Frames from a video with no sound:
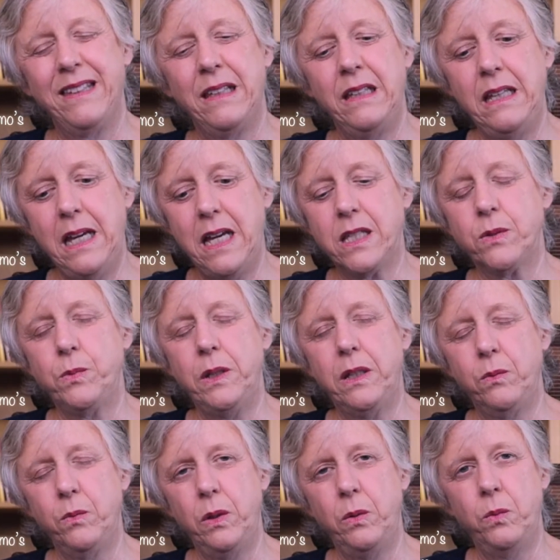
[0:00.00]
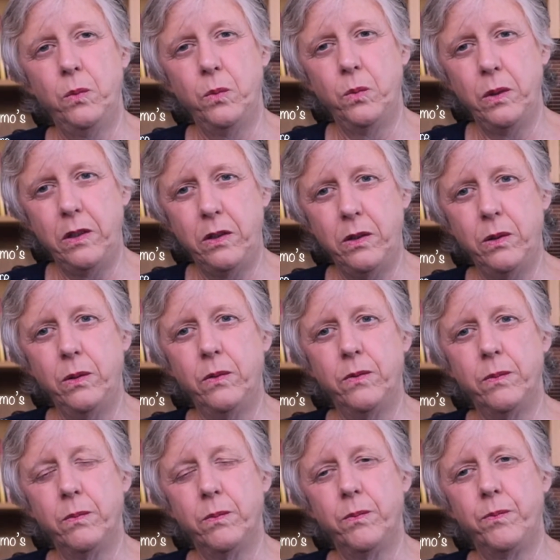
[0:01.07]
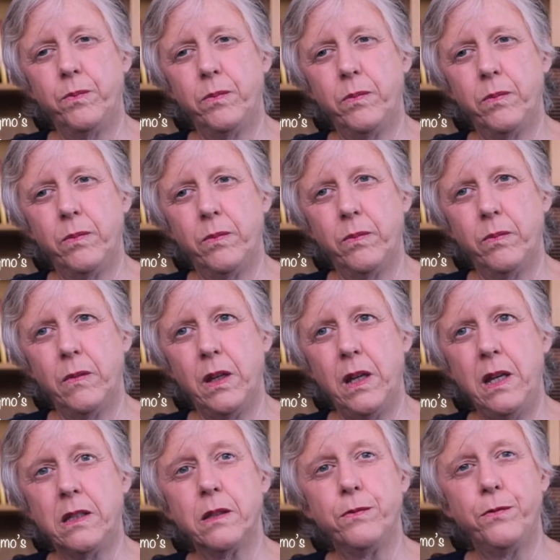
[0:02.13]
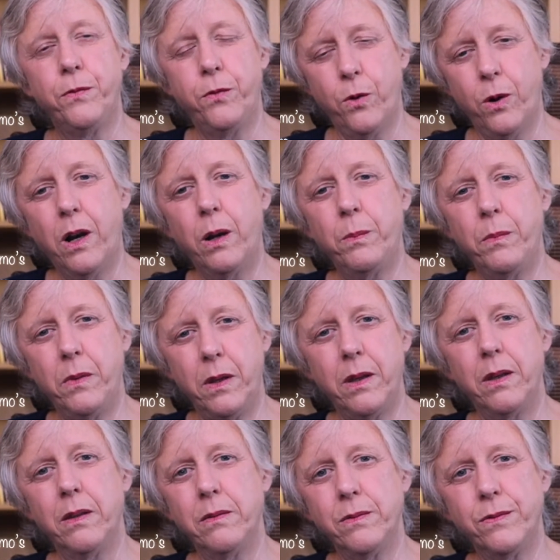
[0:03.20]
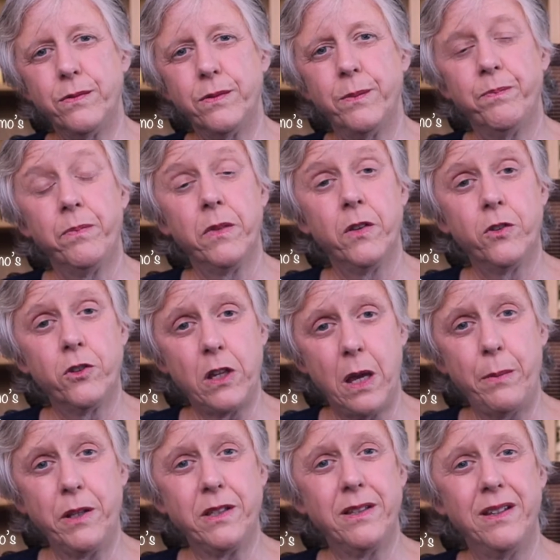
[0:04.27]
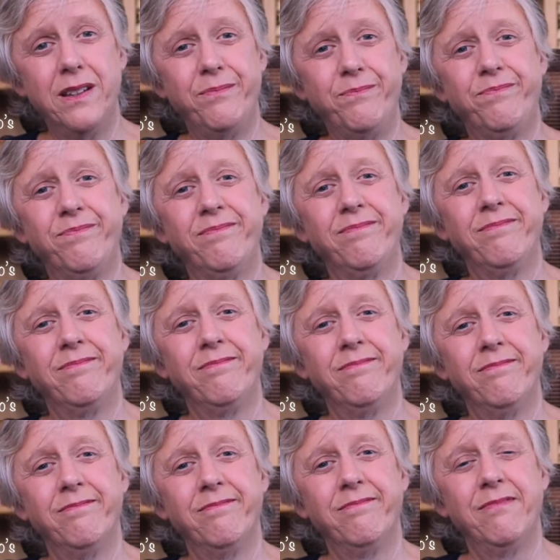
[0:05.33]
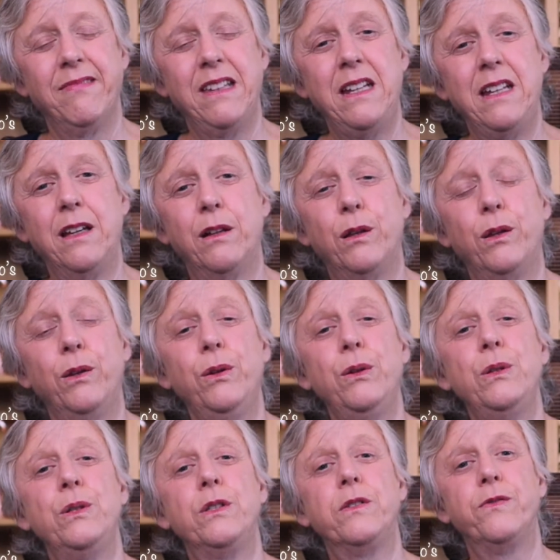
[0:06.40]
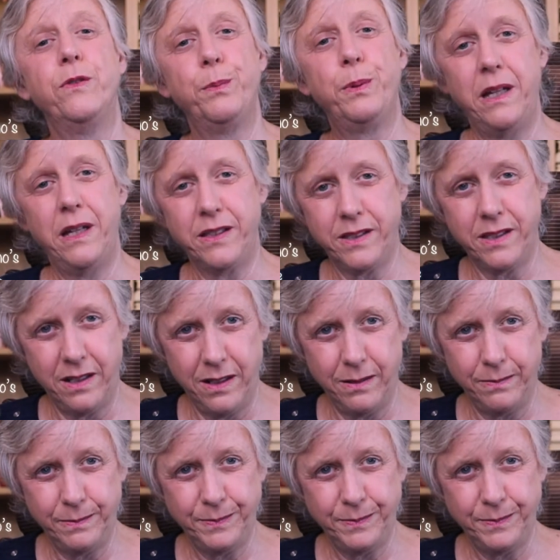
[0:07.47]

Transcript: Yes, we do. It's a form of shamatha. It includes vipassana.